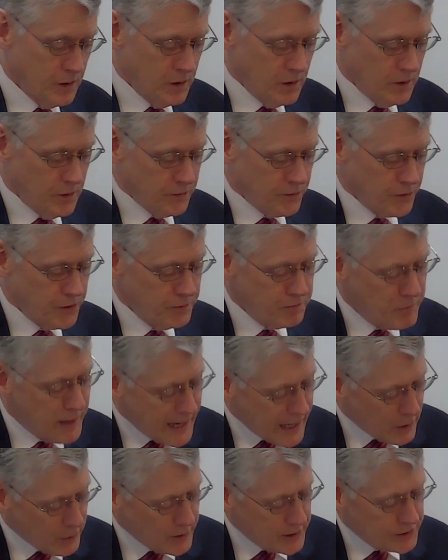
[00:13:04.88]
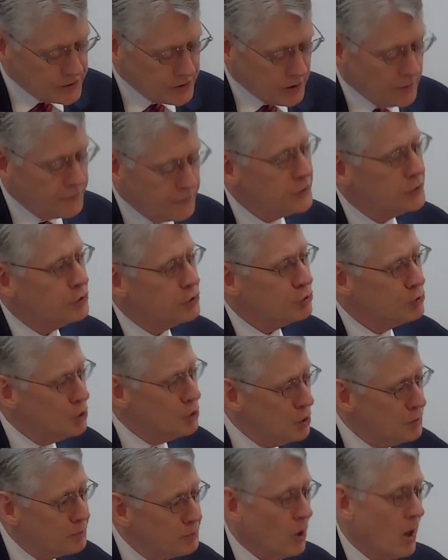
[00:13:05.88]
for the marriage of the
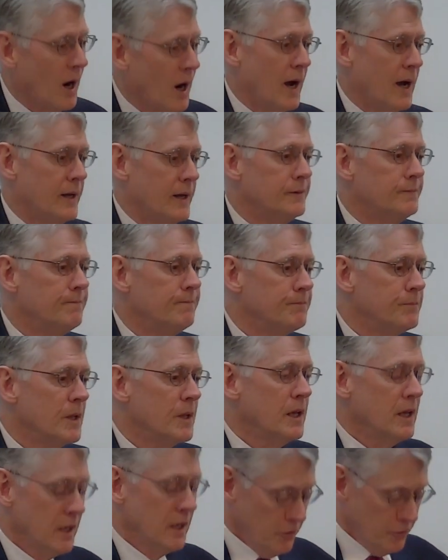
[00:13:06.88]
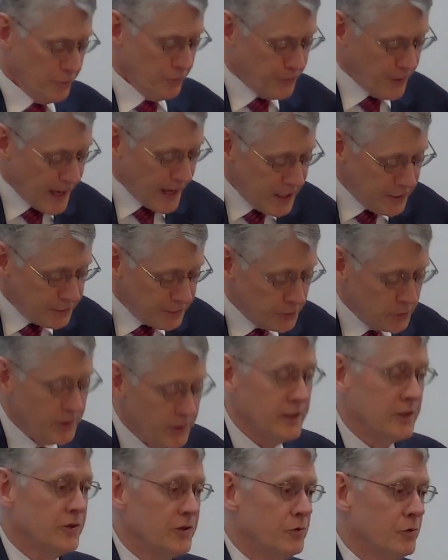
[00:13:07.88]
true bride, faithful
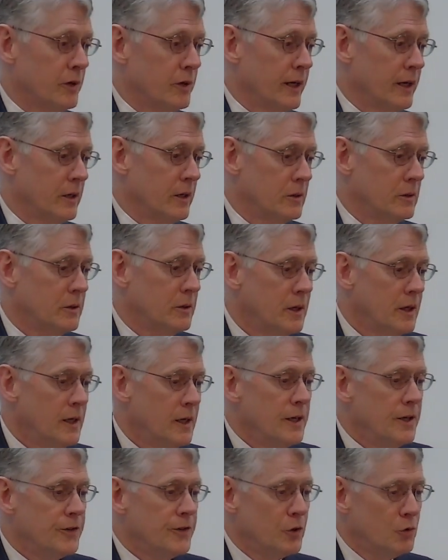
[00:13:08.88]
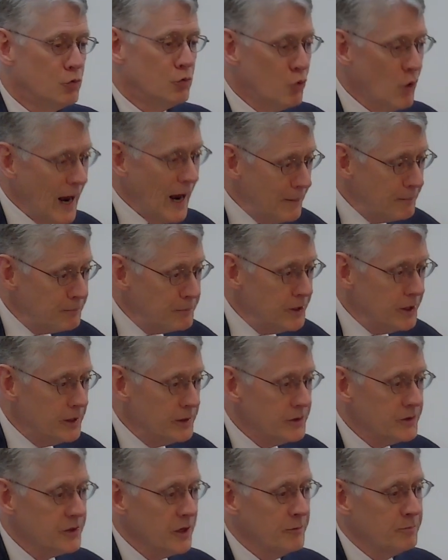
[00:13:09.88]
Israel, the
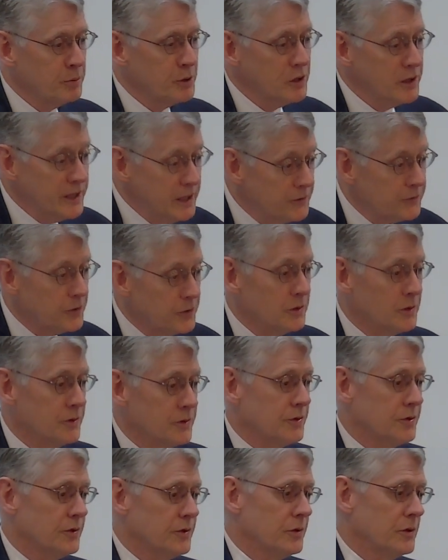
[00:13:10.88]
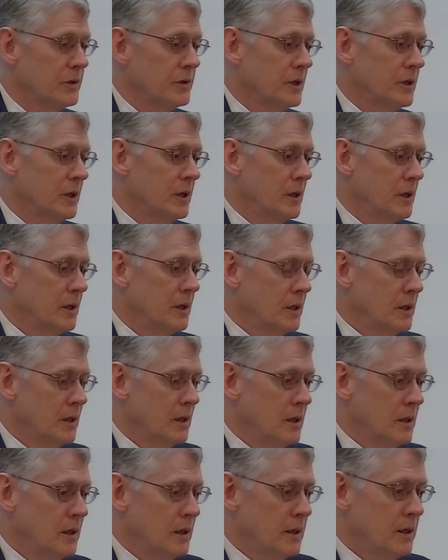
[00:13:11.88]
remnant of believers
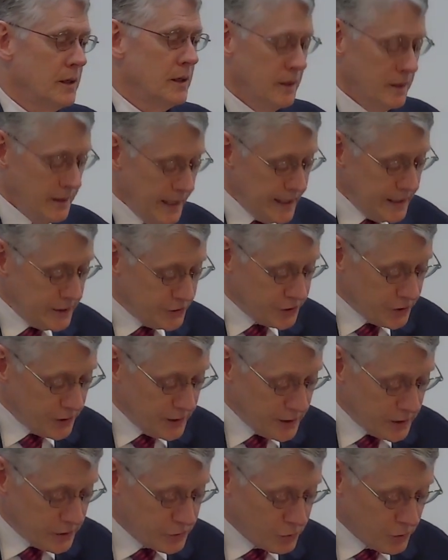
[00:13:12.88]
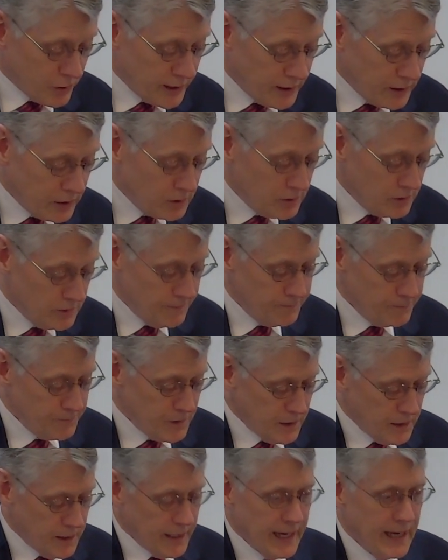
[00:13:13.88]
in ancient Israel
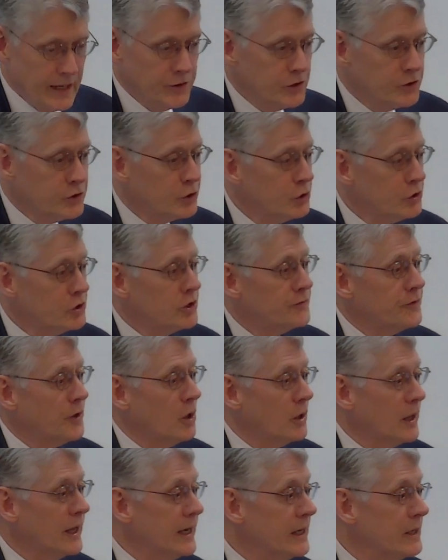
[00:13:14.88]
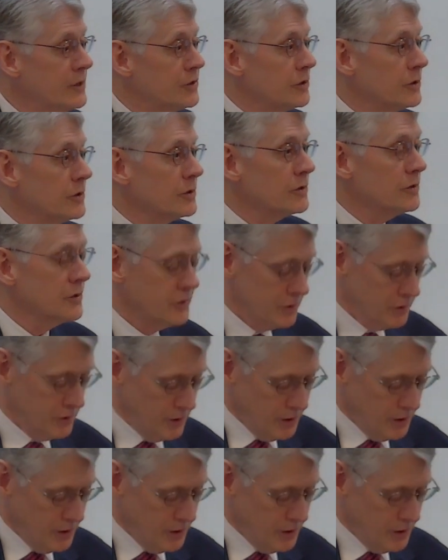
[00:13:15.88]
and the church of all ages